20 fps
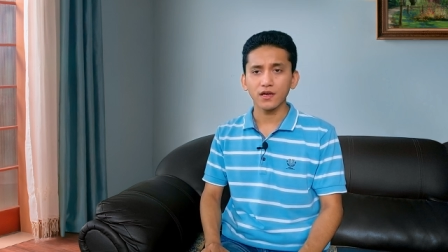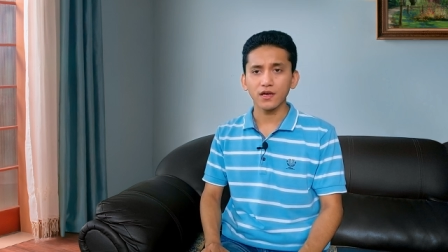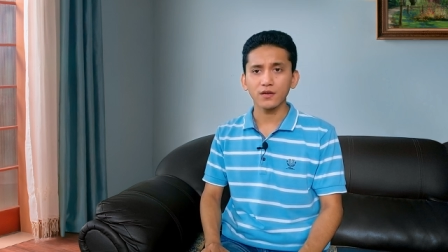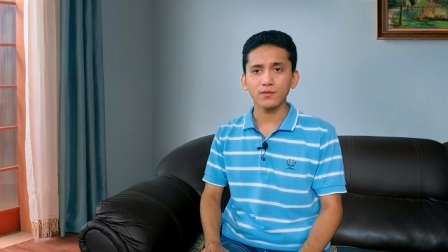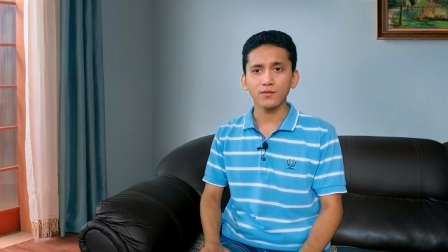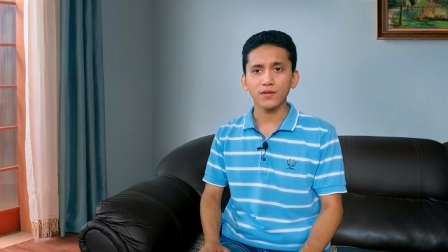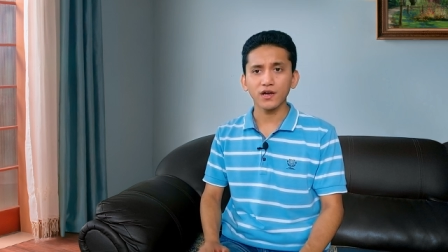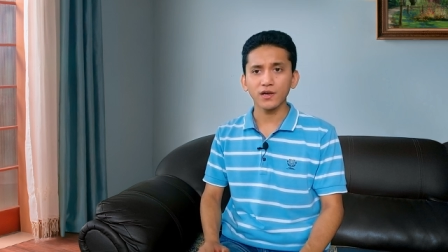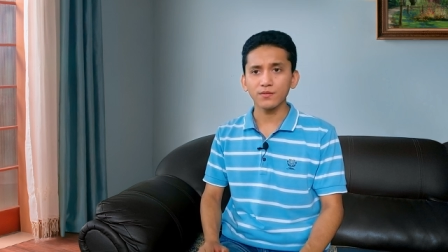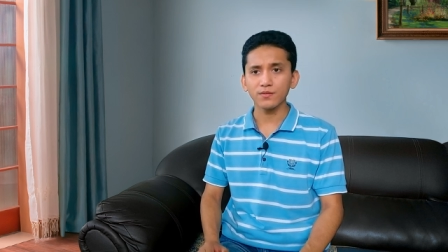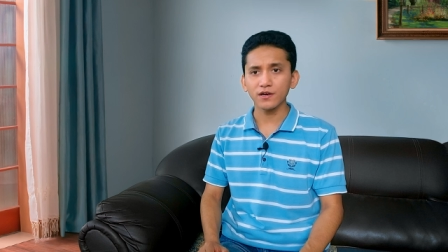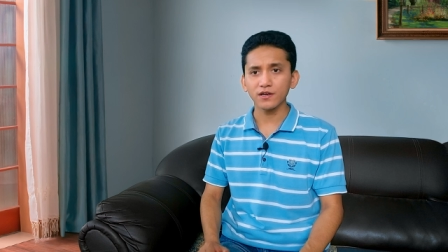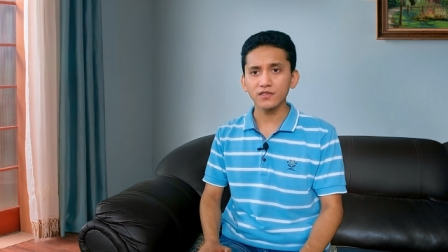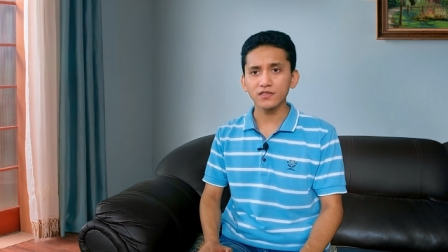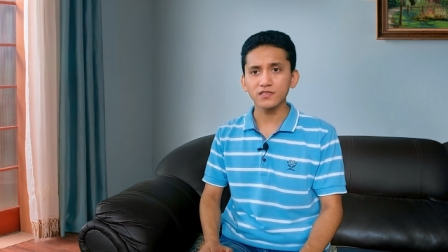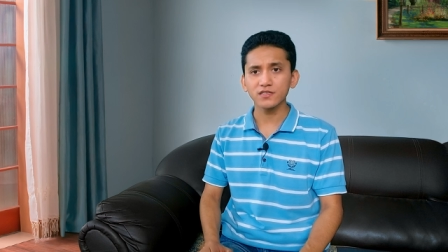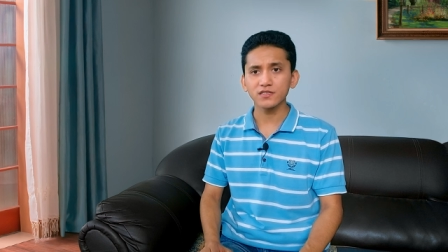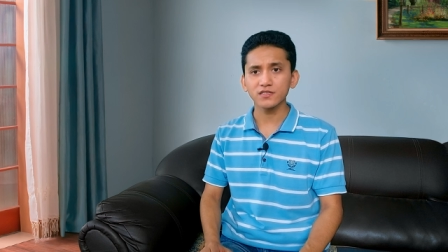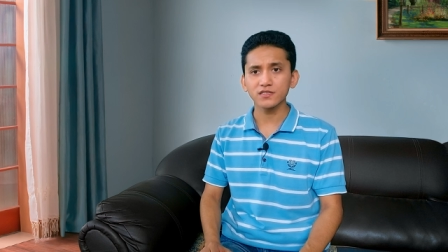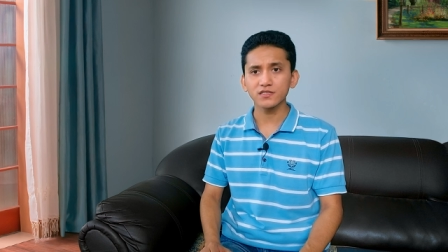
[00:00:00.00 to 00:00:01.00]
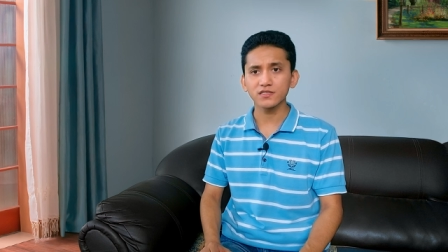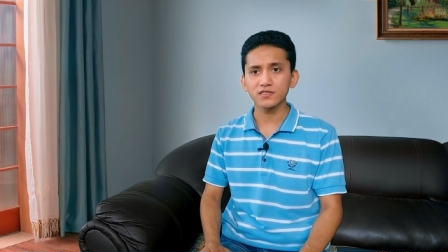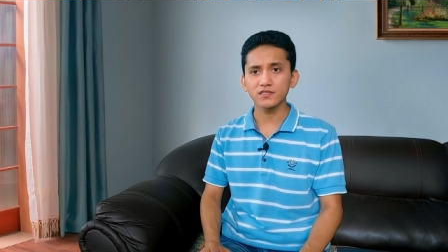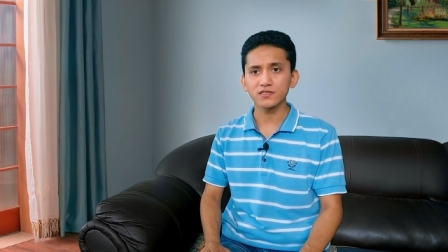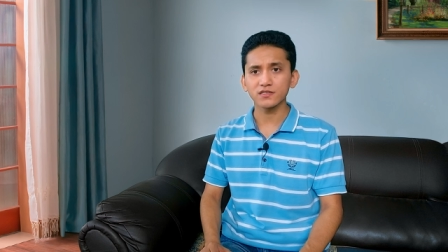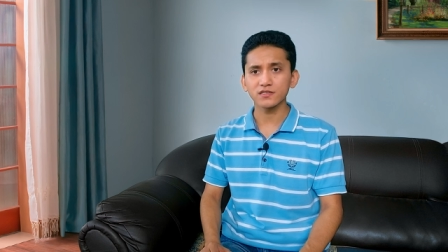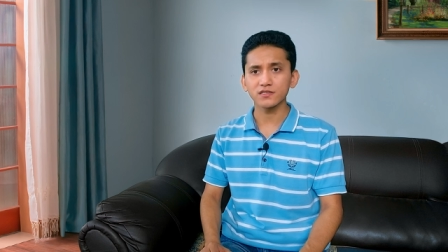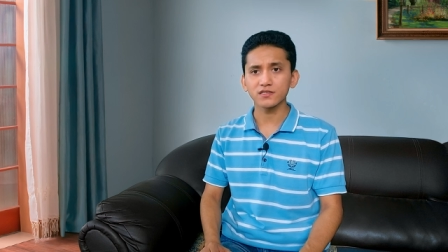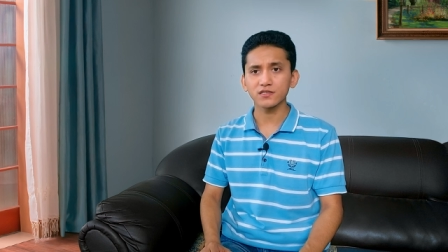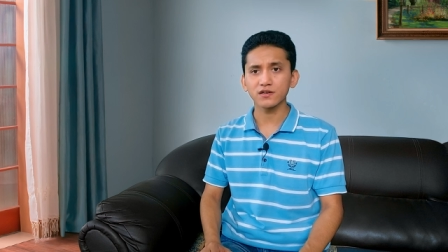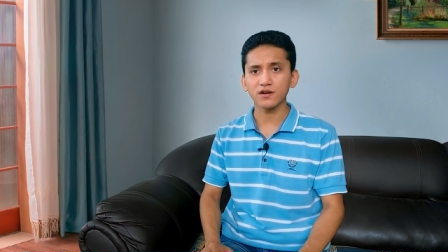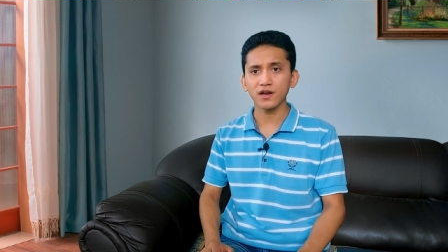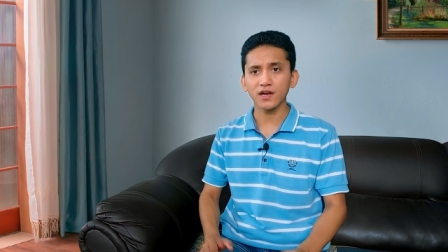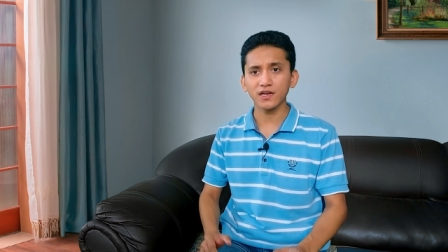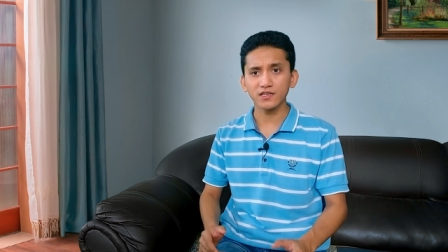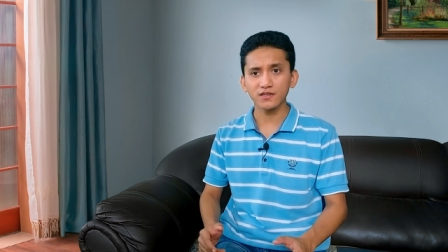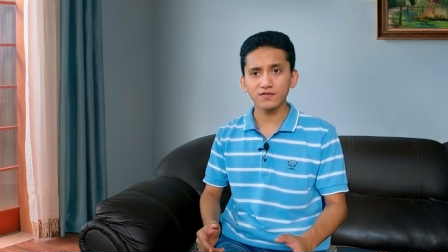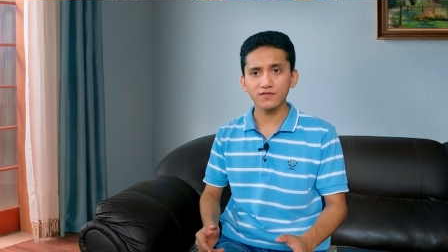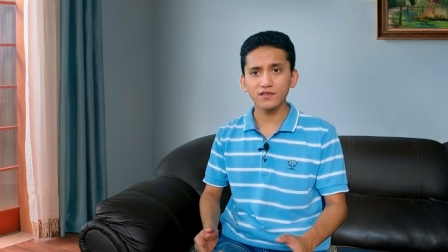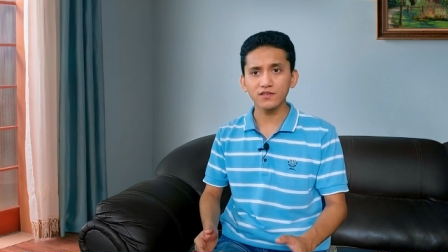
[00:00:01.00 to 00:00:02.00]
and my brothers and sisters are
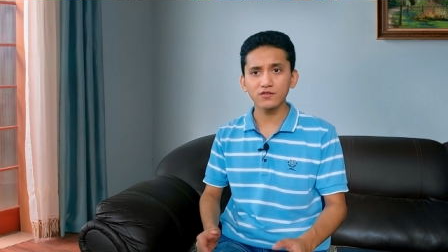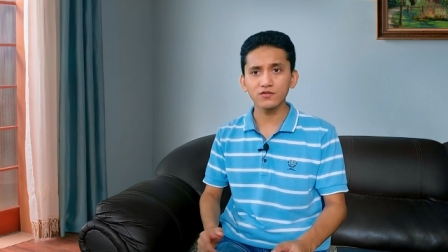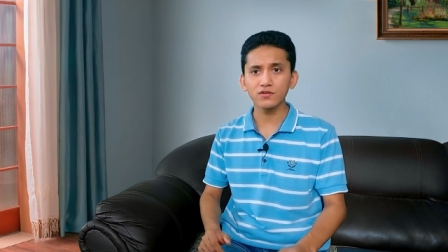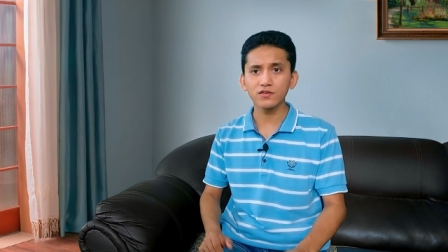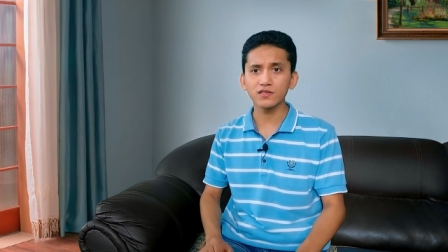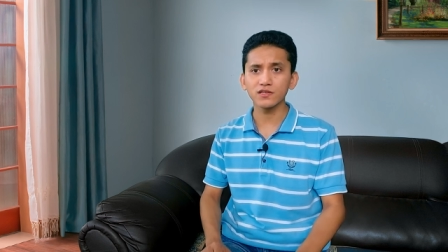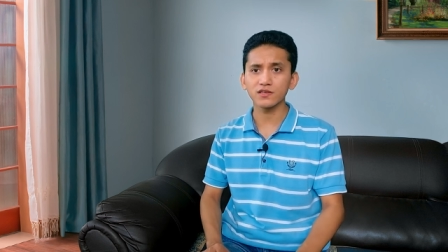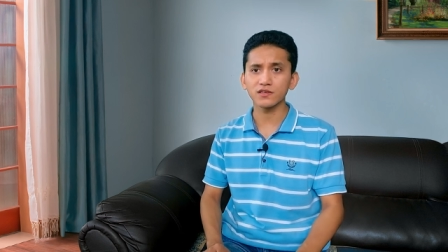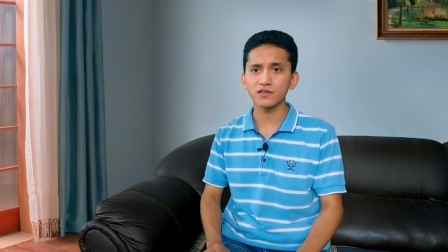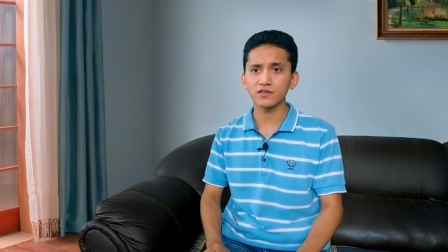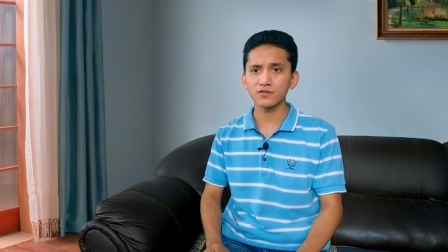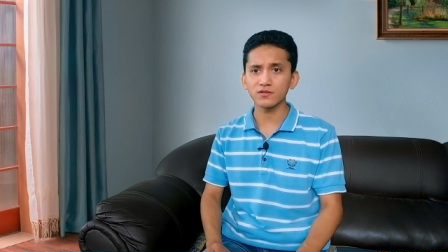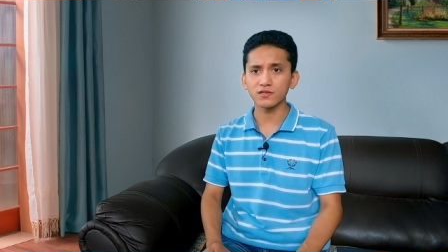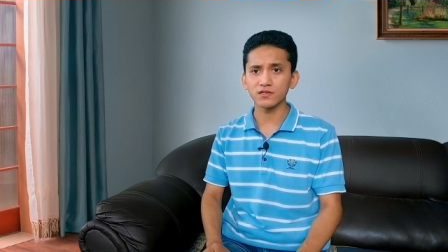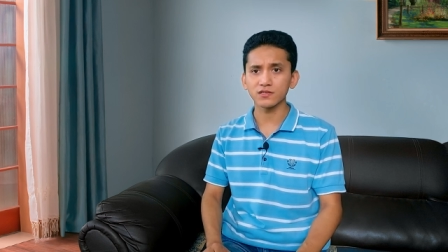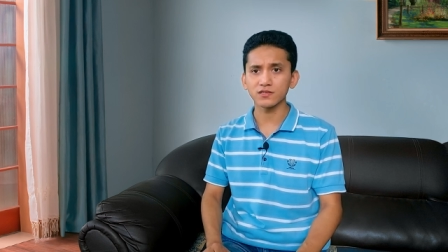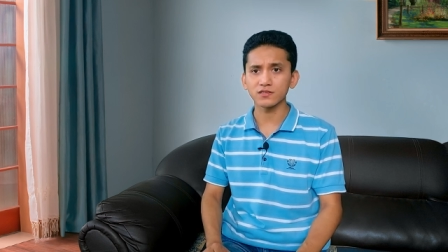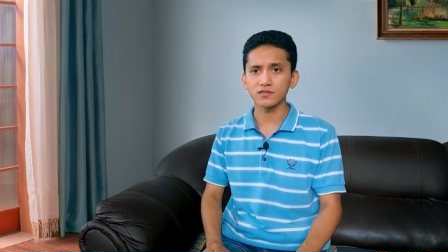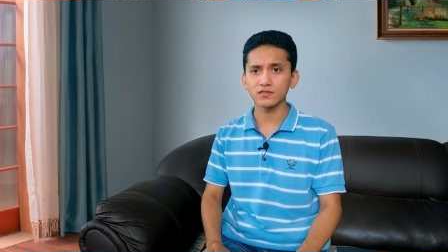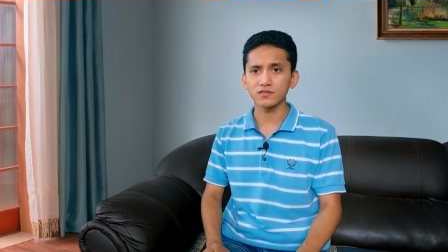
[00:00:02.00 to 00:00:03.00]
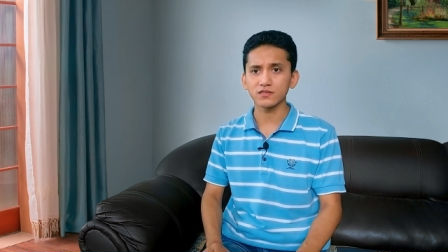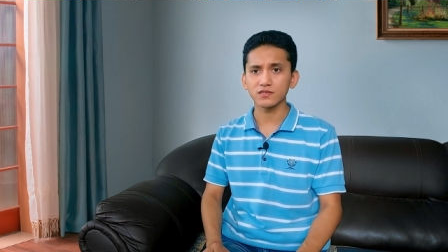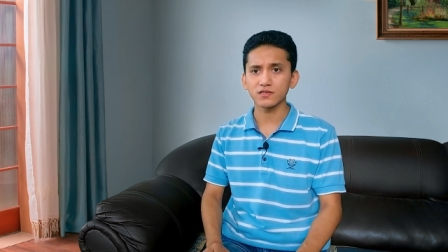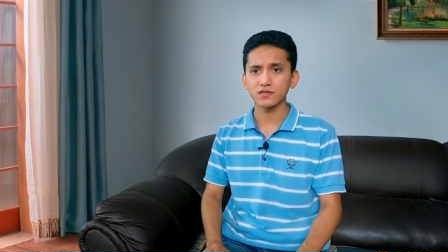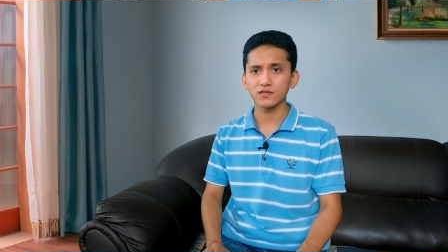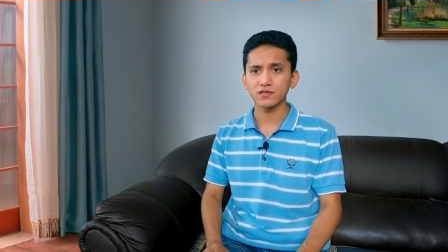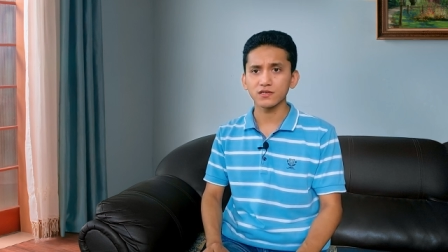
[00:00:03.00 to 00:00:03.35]
actively doing their duties.